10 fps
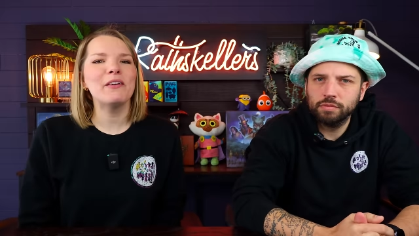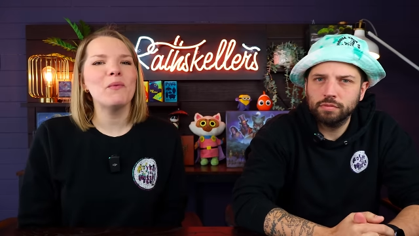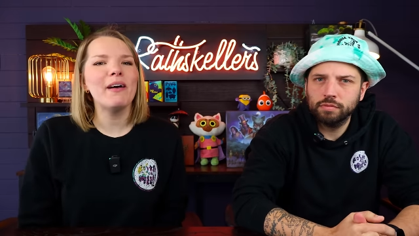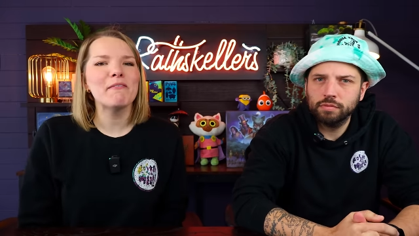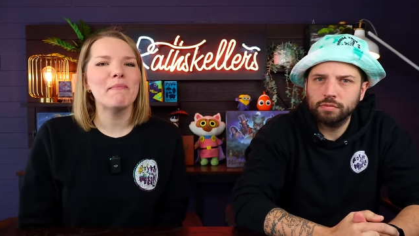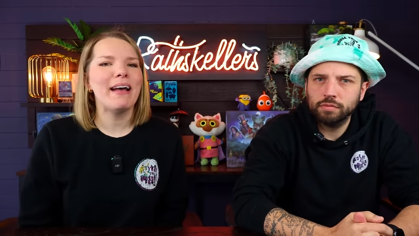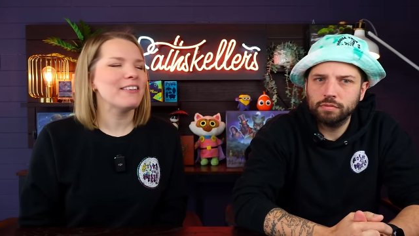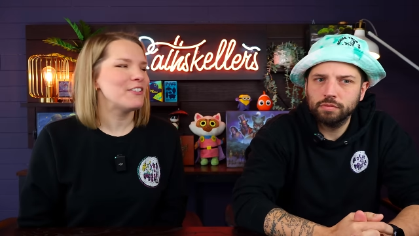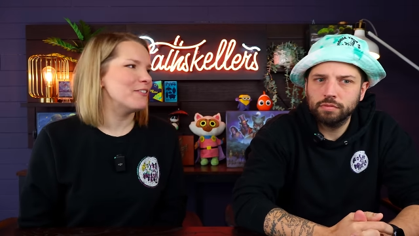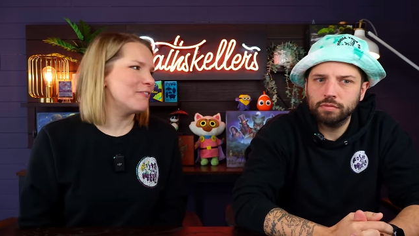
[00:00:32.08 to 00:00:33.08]
Speaker 1: Welcome
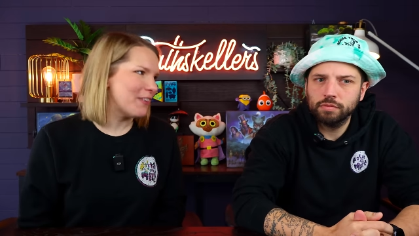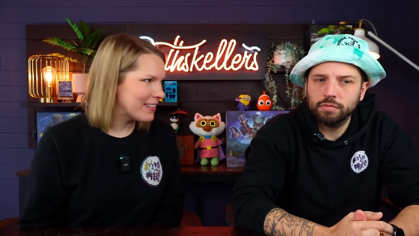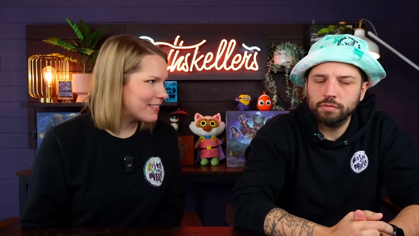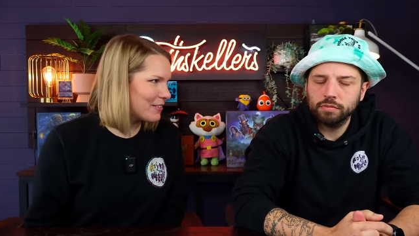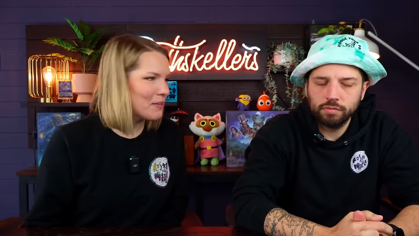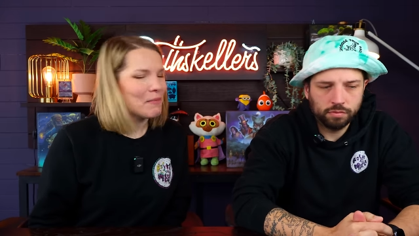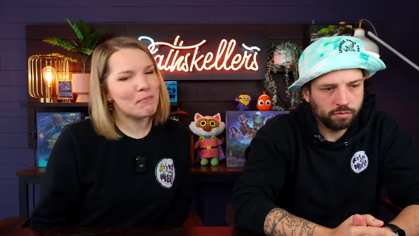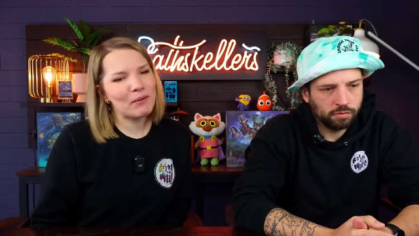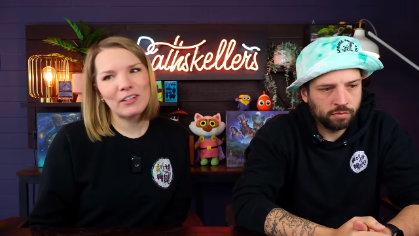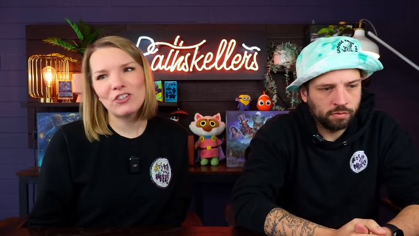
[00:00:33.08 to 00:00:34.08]
back to Faster Than
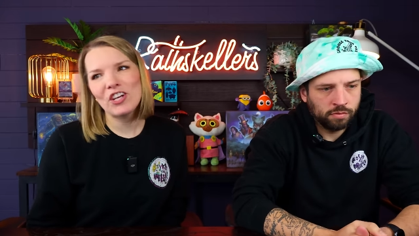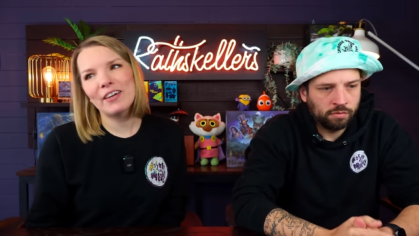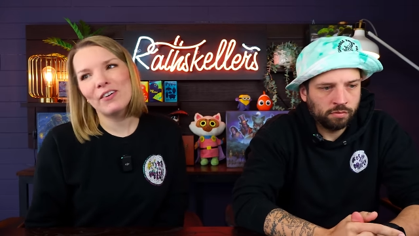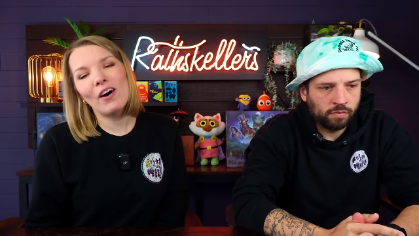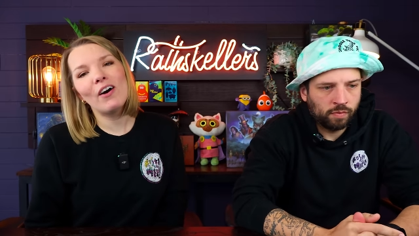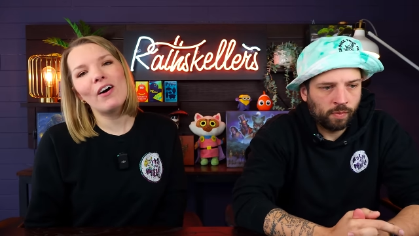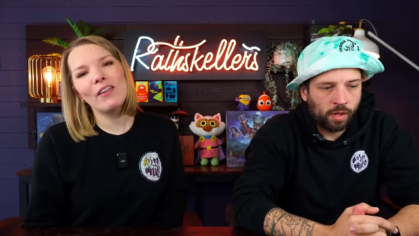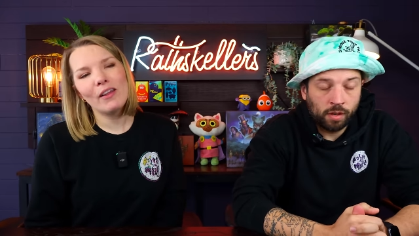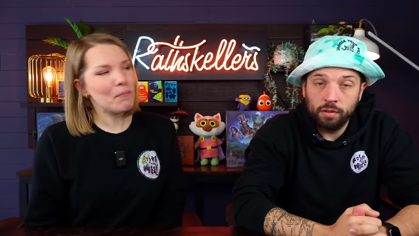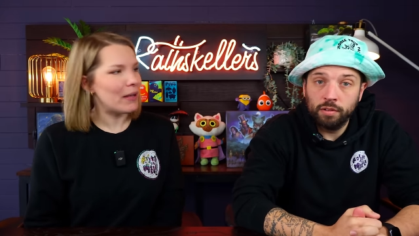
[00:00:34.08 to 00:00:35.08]
Meeple, a channel
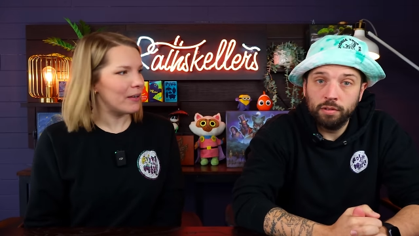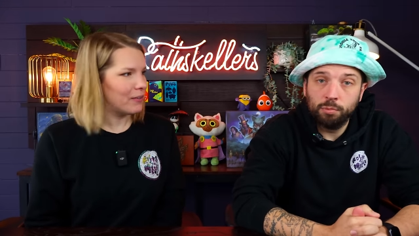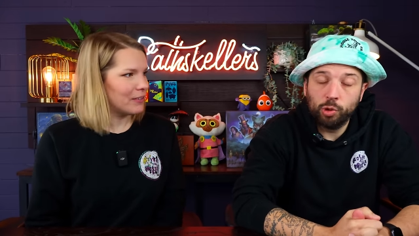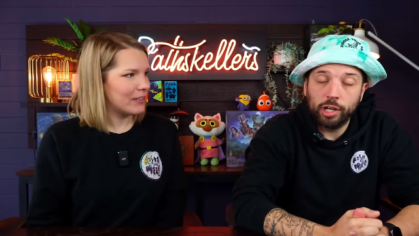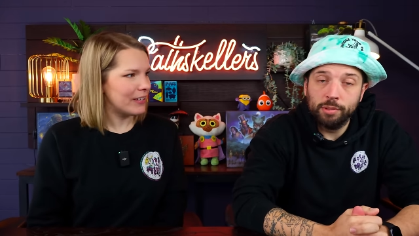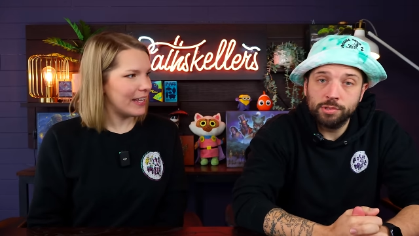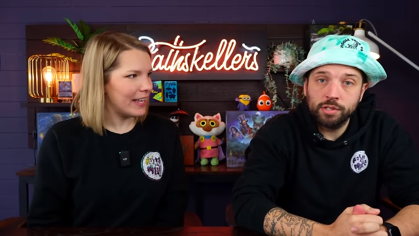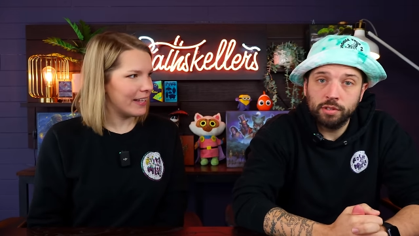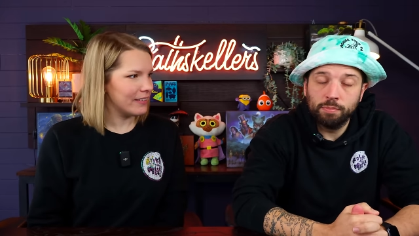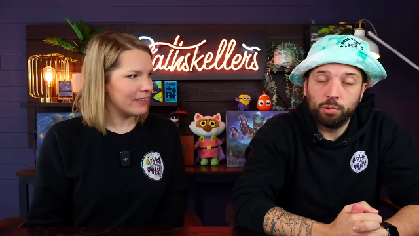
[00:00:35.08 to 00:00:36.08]
all about
Speaker 2: board games
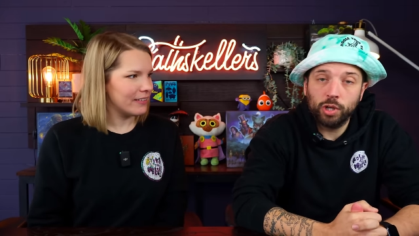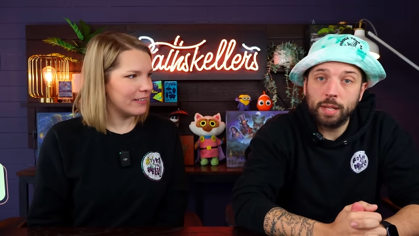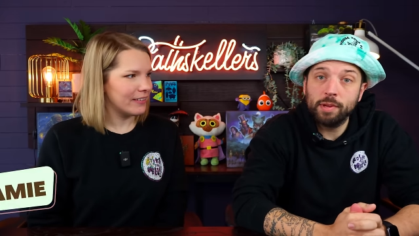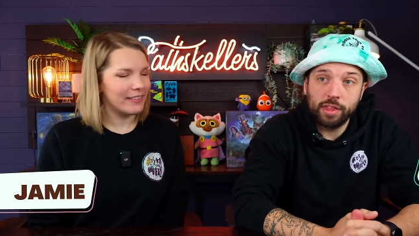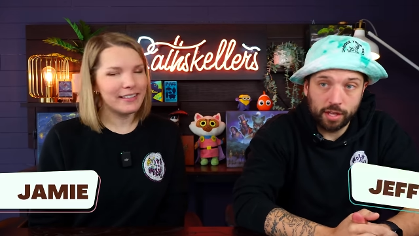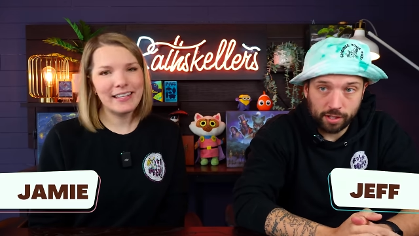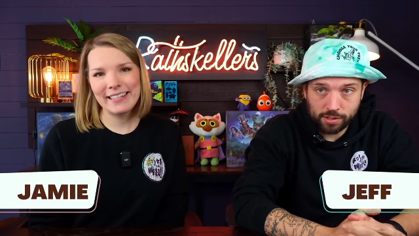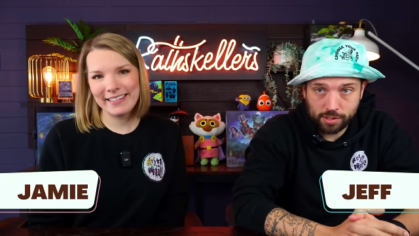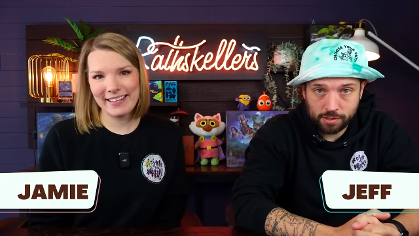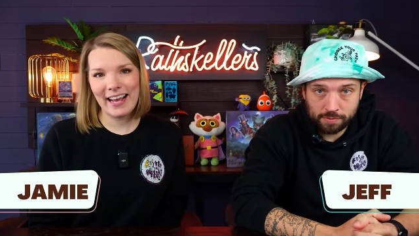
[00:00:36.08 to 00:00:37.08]
and board gaming things.
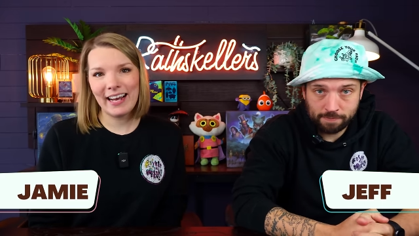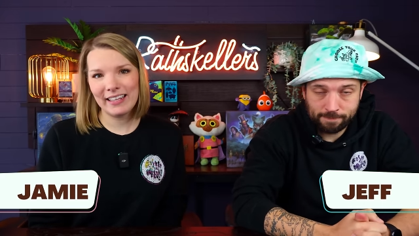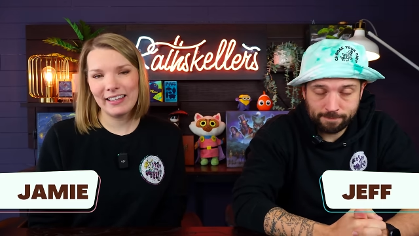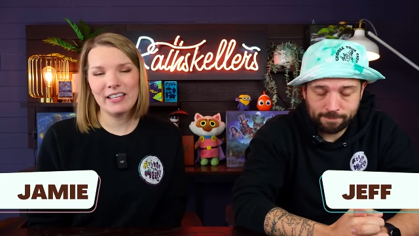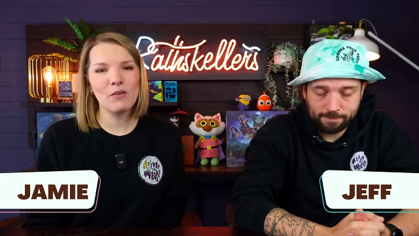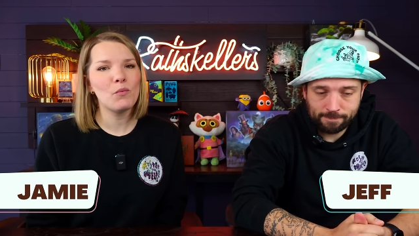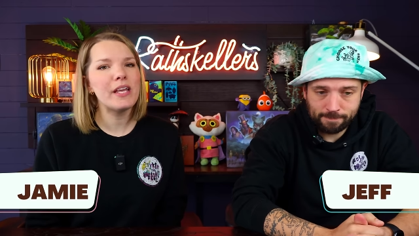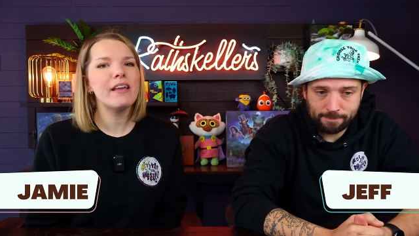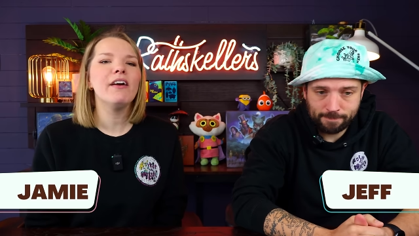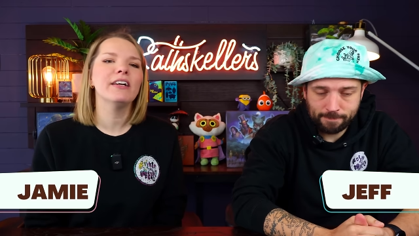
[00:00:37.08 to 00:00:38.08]
Speaker 1: Exactly.
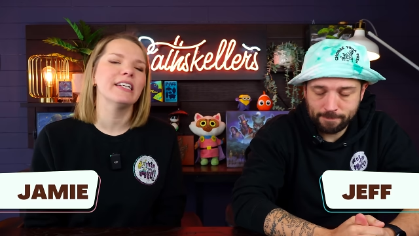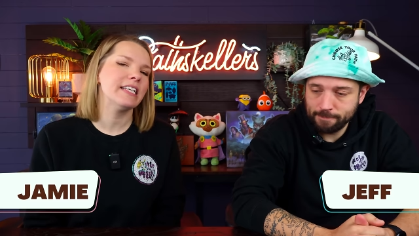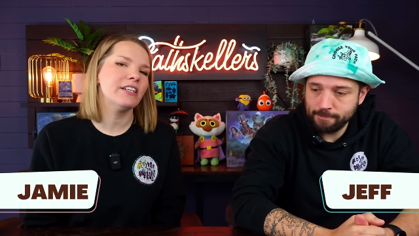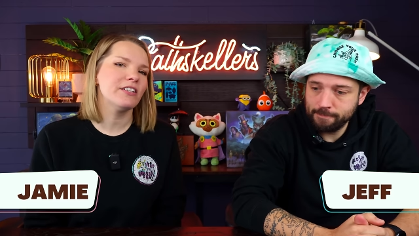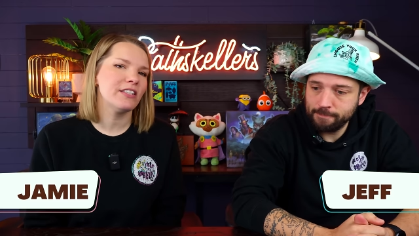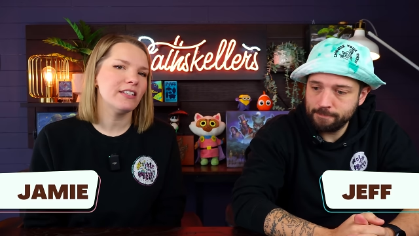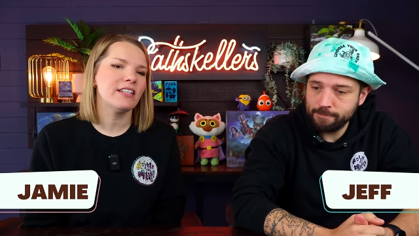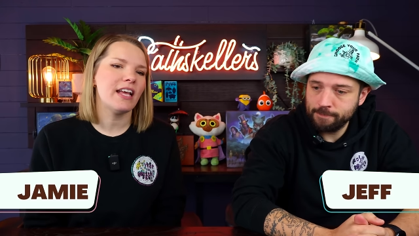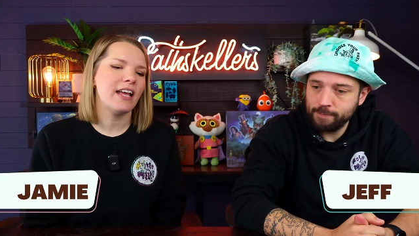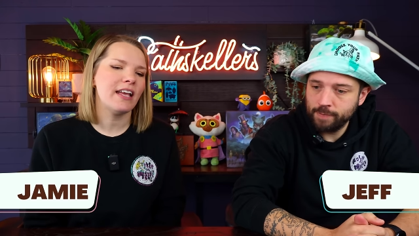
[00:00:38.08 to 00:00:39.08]
We are here
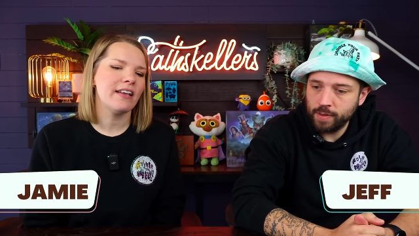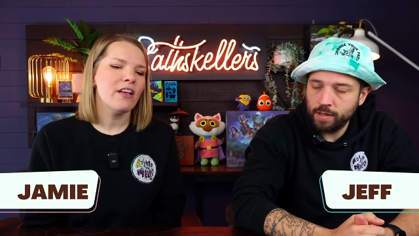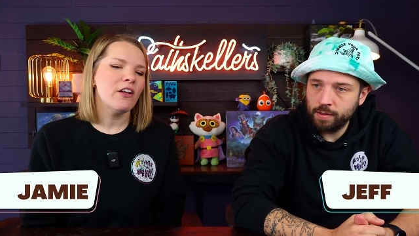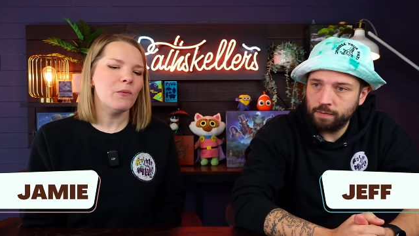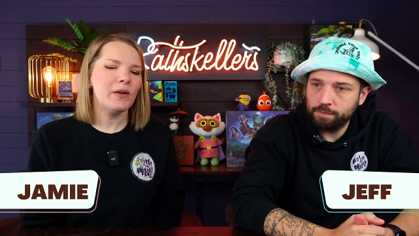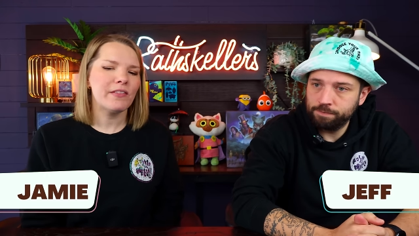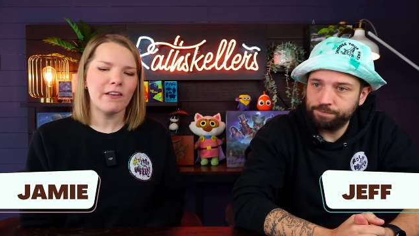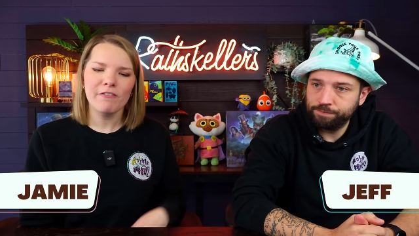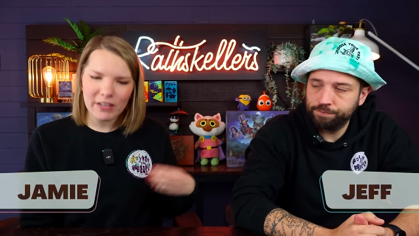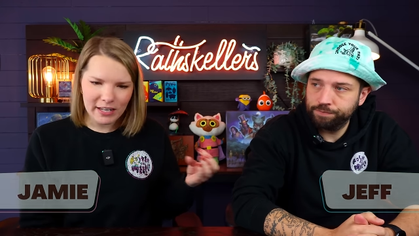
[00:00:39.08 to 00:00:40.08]
today with
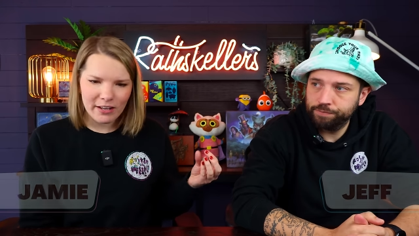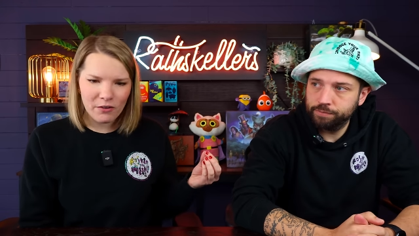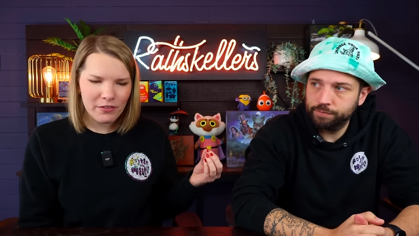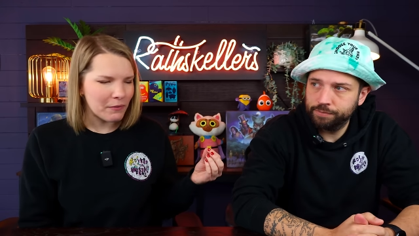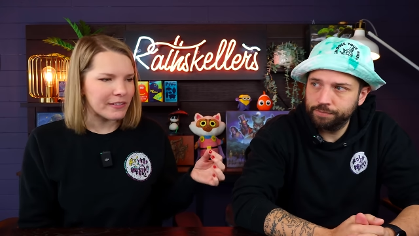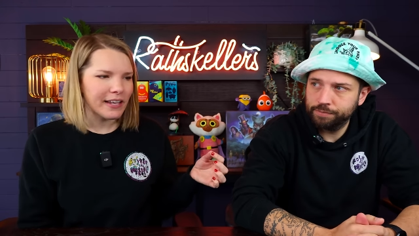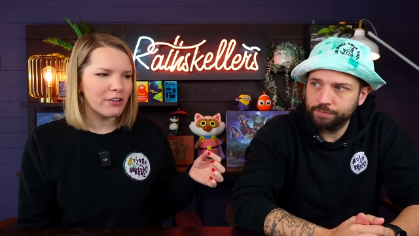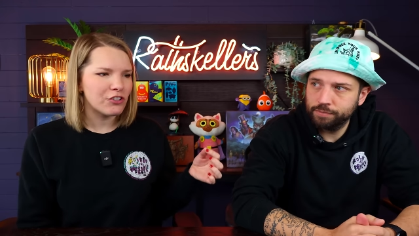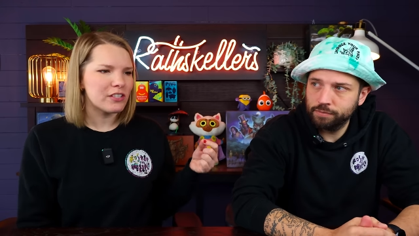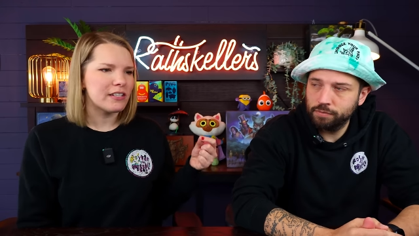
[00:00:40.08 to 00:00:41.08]
a video that was
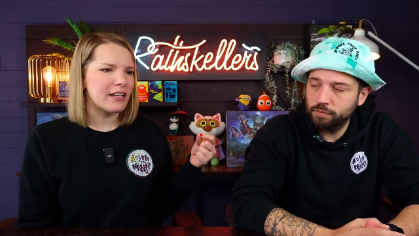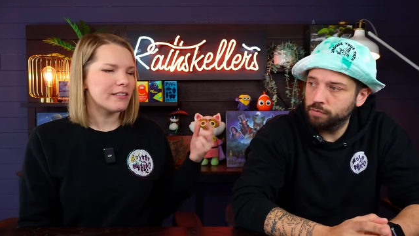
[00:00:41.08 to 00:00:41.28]
actually